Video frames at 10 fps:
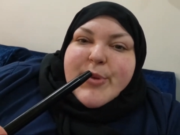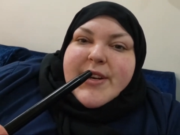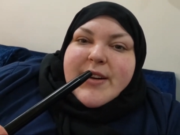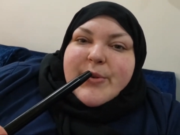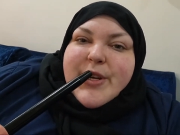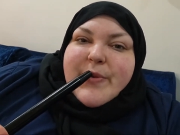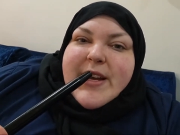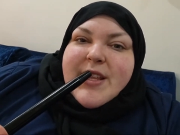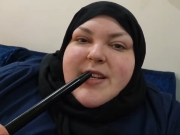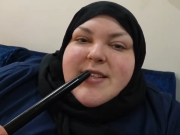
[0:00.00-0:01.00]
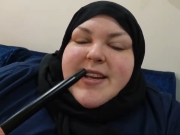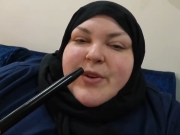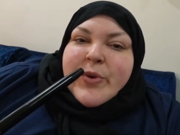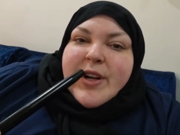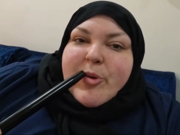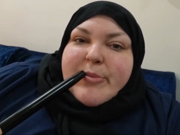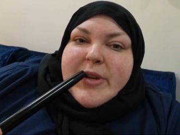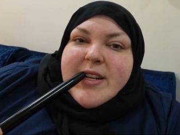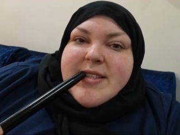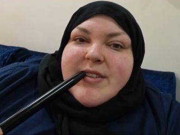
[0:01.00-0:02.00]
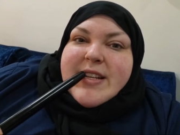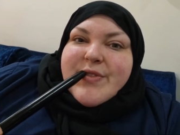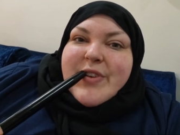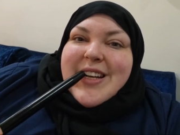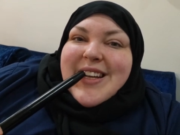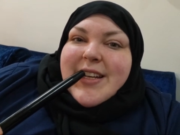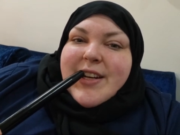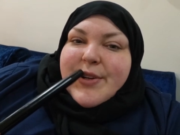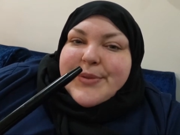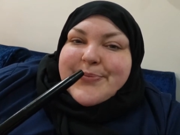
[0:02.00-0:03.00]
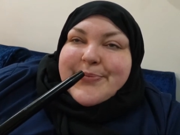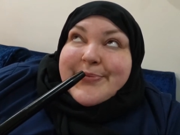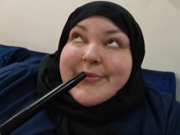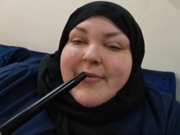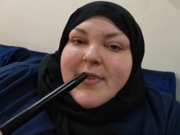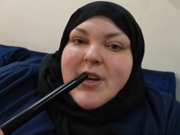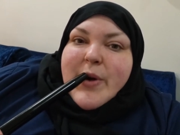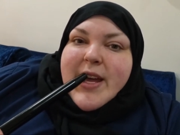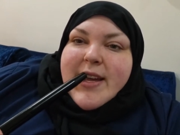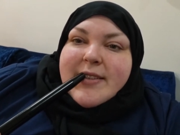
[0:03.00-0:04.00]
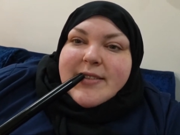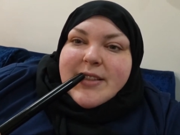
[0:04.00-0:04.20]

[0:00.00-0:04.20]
But now, you know, anything to get a one up on me, and it's it's funny, you know. Okay.